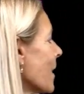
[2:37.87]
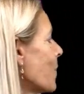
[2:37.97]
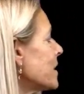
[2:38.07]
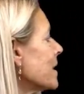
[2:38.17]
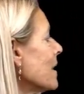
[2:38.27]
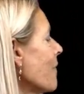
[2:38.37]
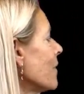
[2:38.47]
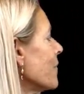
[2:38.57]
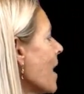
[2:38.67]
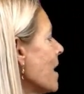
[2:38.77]
What's the
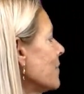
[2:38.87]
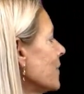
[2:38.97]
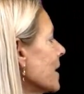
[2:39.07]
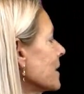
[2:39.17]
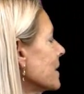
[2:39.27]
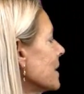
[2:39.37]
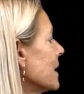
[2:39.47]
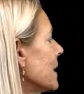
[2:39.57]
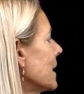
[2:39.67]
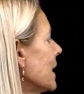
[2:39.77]
level of conflict?
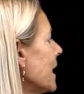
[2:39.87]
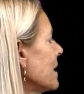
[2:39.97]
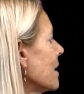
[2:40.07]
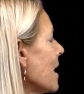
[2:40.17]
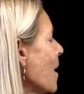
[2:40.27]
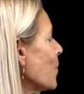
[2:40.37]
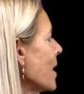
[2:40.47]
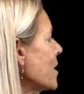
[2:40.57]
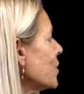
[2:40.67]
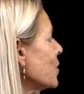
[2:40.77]
In
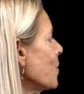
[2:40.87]
collaboration,